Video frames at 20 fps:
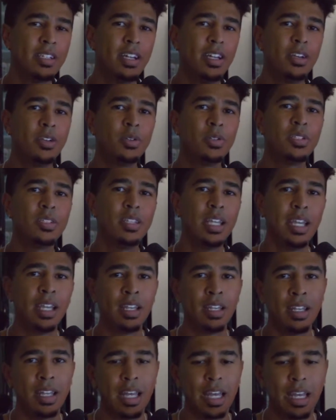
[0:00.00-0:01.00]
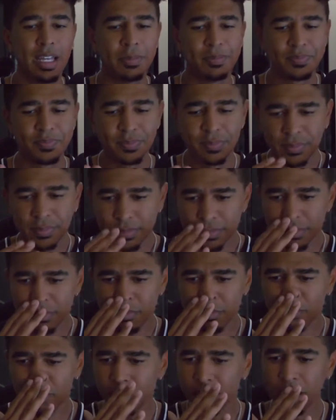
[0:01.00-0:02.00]
understand that those were
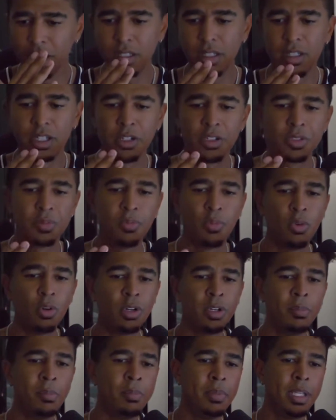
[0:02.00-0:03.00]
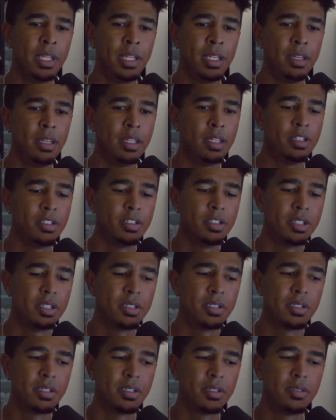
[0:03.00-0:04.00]
funny times. There's more to me than
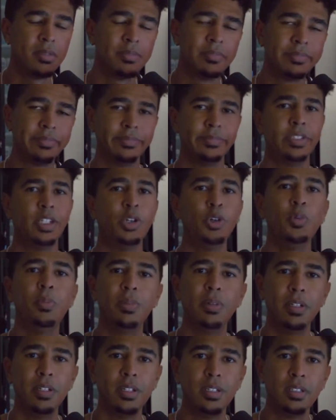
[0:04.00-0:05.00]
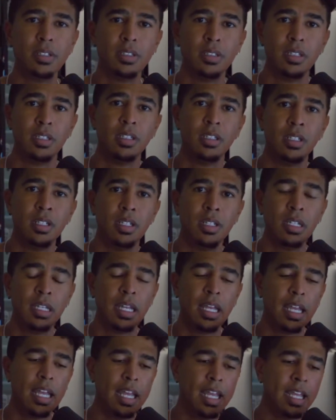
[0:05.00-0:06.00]
just hooping.
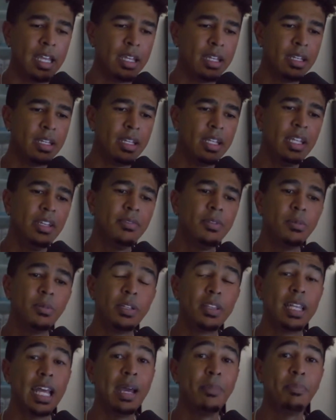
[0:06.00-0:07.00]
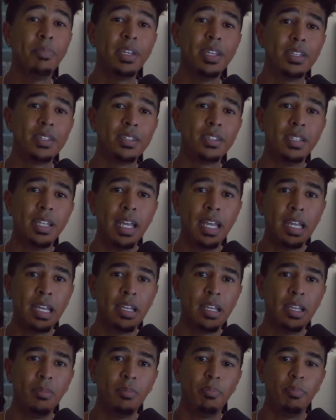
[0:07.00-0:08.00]
And even with that being said,
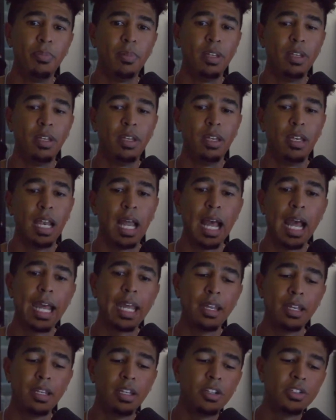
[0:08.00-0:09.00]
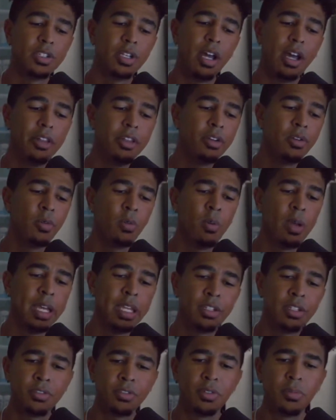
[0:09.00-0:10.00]
I there's other
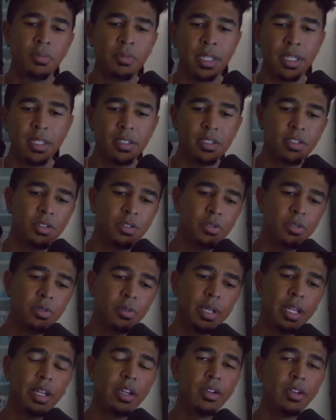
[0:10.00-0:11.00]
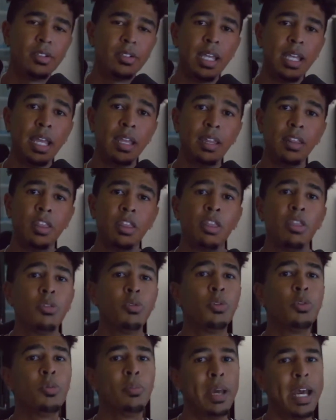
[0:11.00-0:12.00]
ways for me to entertain
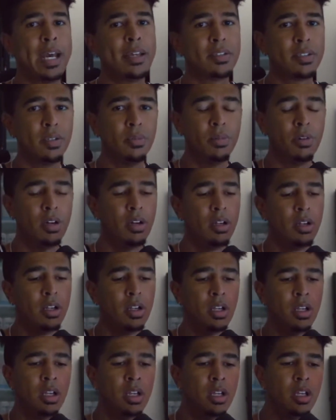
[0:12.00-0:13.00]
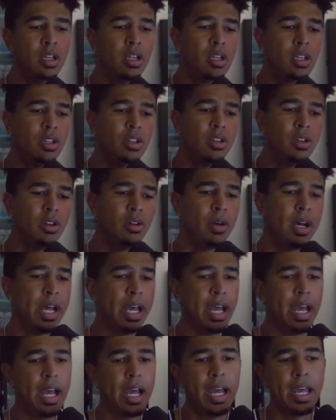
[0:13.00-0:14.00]
through basketball. You know, I
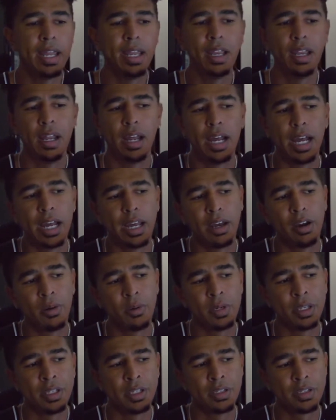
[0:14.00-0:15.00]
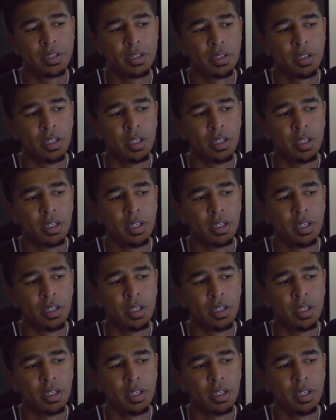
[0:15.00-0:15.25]
I I always